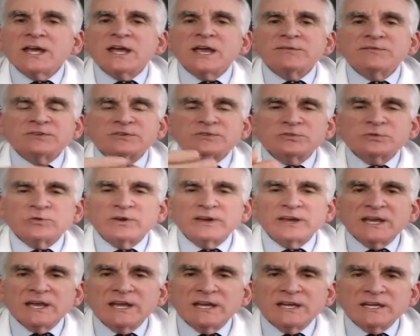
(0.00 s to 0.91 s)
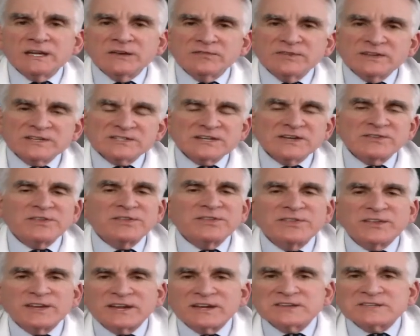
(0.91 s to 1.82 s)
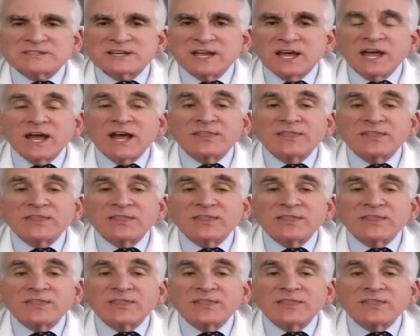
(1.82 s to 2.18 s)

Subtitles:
if you're doing any of these other things